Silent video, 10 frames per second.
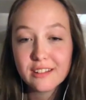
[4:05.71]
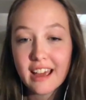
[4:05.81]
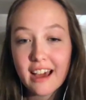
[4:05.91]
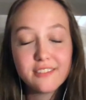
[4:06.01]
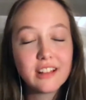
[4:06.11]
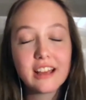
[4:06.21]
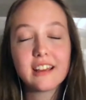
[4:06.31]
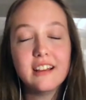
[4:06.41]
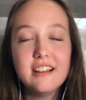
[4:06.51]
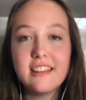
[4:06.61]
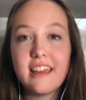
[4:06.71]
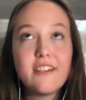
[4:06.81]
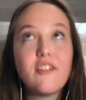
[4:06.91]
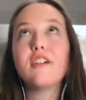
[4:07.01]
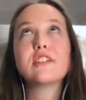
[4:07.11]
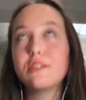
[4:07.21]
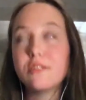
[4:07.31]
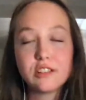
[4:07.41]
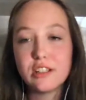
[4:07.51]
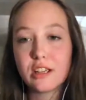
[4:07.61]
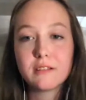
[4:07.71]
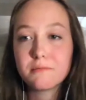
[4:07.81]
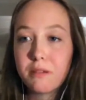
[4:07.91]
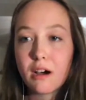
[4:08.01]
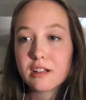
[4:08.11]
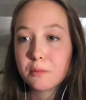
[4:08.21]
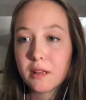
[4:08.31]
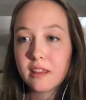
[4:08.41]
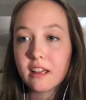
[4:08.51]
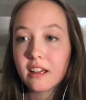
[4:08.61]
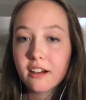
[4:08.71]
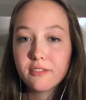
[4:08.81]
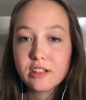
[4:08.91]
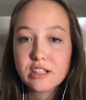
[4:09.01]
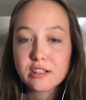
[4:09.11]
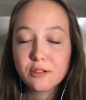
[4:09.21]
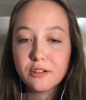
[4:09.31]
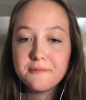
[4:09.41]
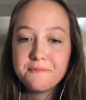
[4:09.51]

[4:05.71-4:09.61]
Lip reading: They have all the tools you could possibly think of, which is cool.